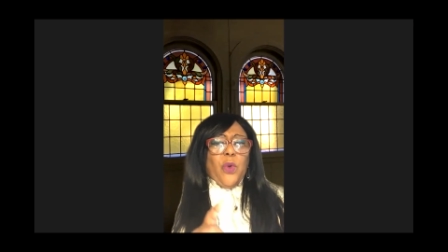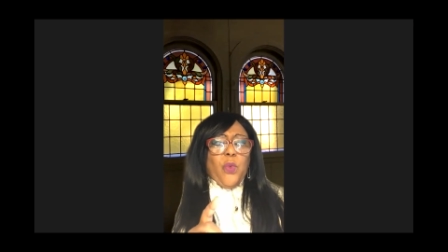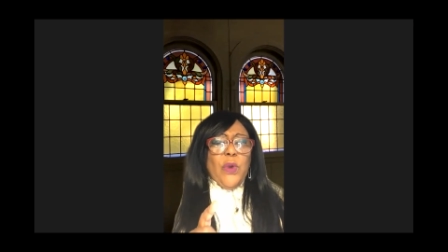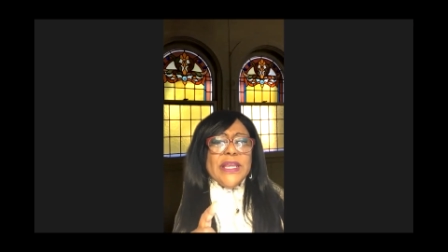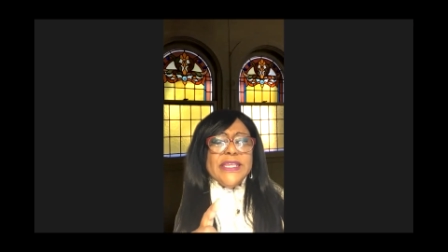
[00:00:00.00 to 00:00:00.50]

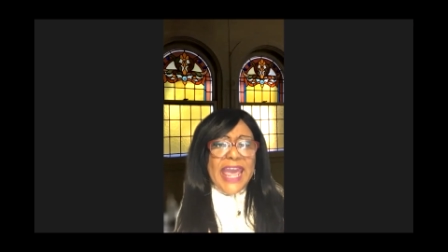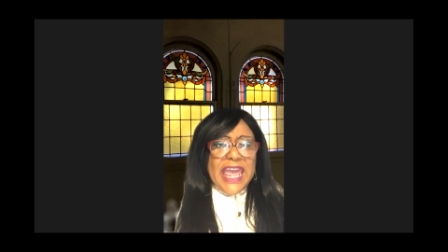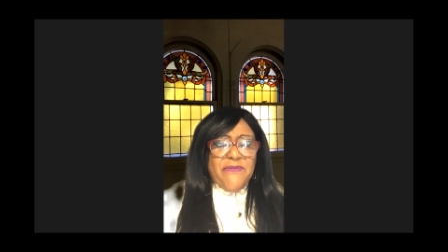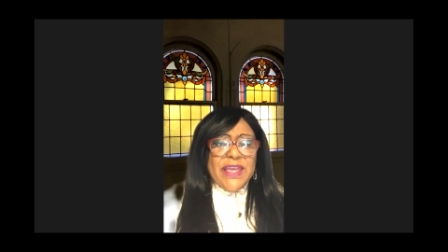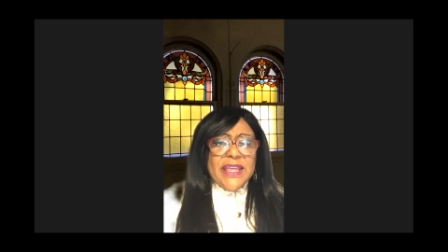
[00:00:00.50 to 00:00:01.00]
When
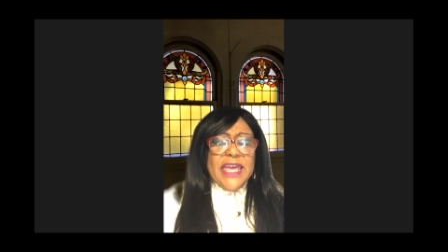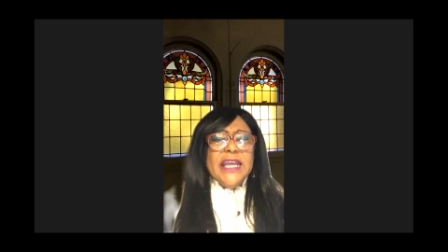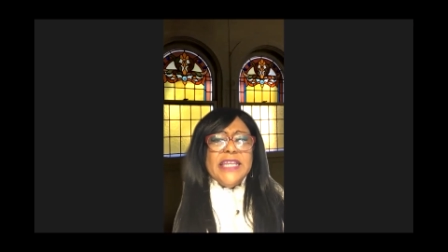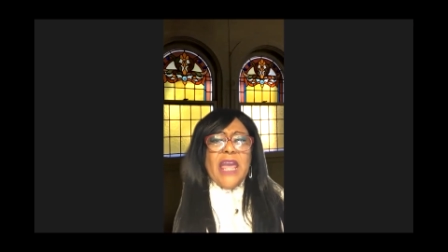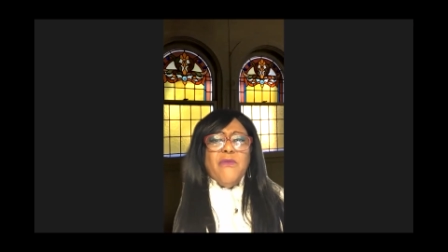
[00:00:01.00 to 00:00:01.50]
David,
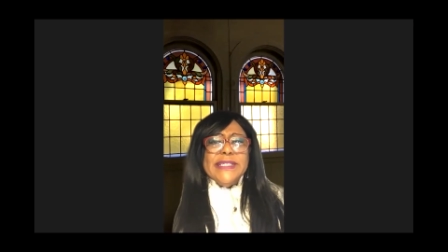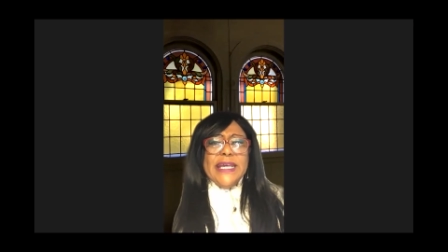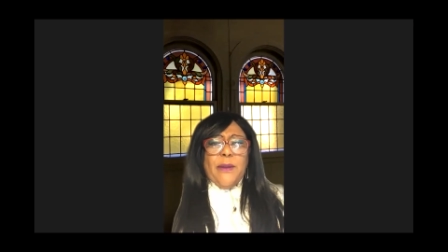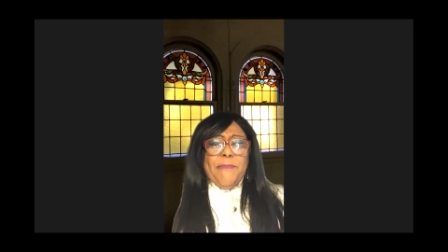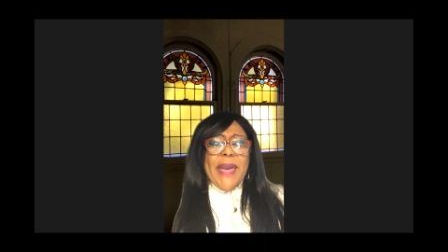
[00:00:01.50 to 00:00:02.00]
King David, was
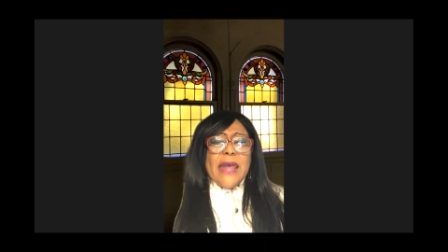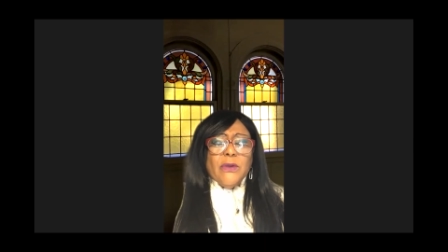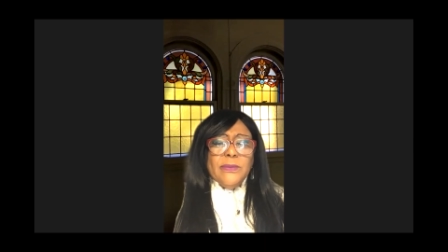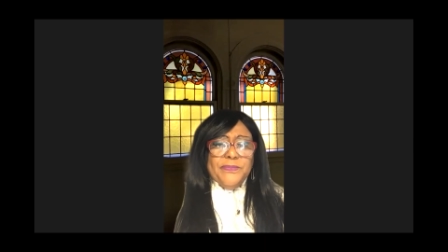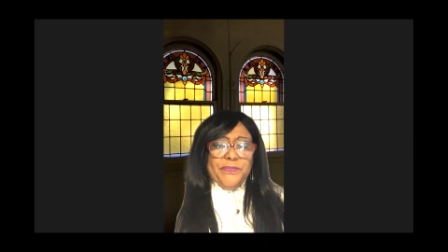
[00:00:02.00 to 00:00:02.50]
in a
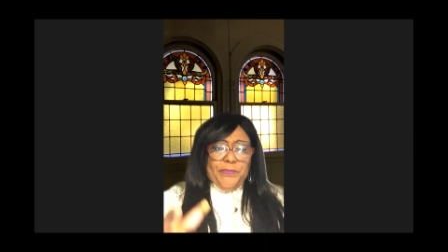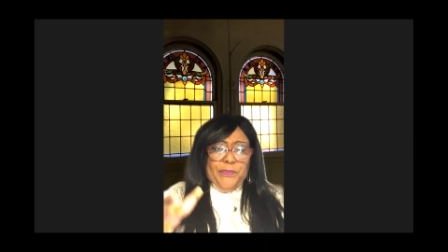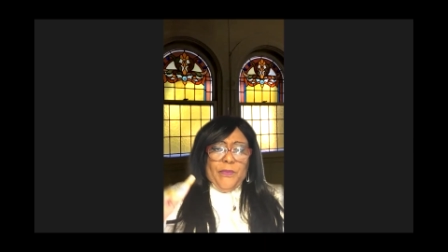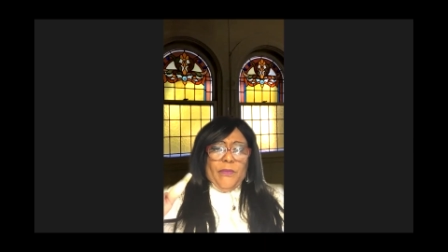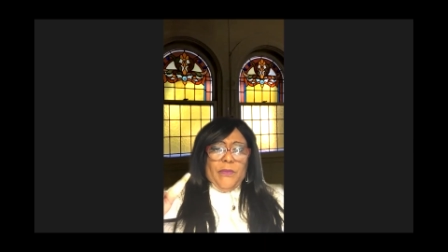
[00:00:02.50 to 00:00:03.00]
battle,
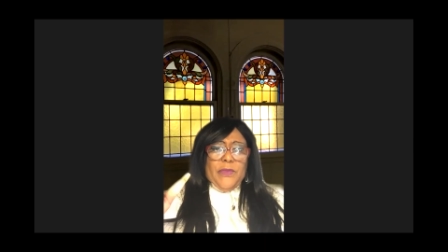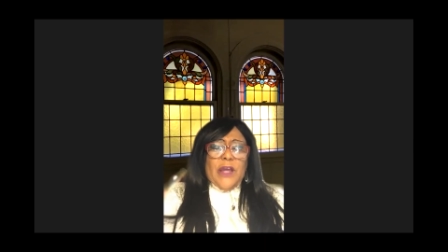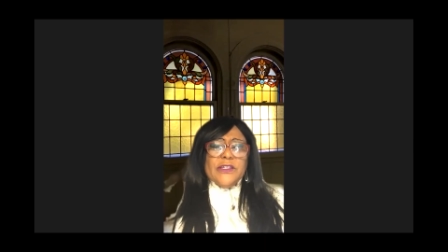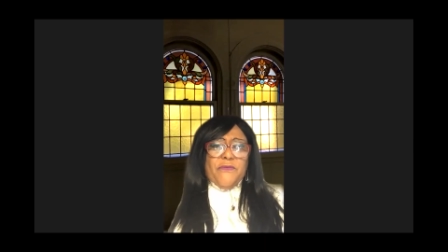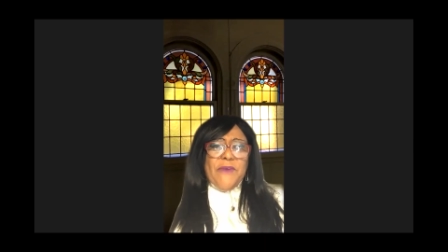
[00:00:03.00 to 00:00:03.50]

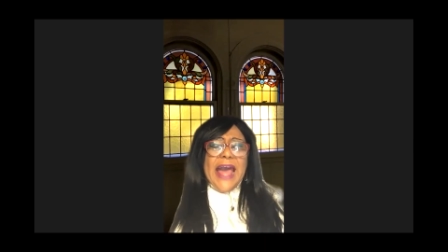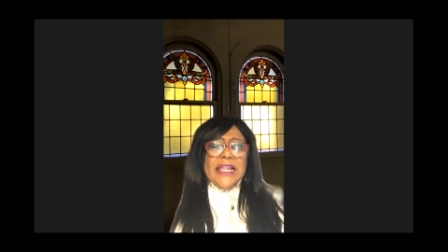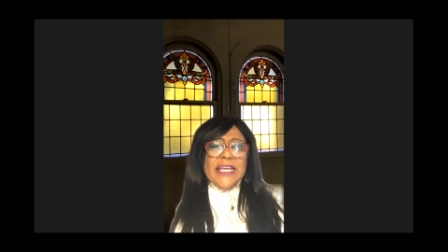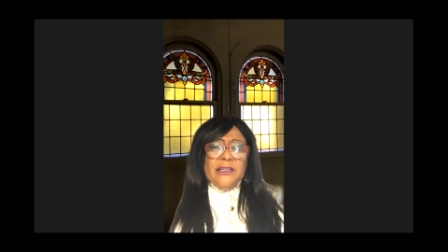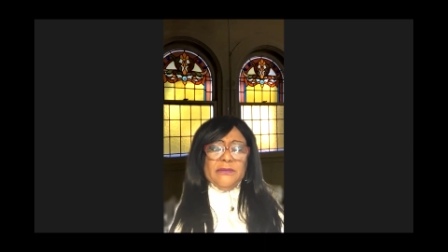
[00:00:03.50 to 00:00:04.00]
there's a
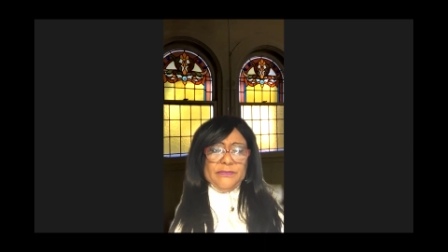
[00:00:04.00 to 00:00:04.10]
valley.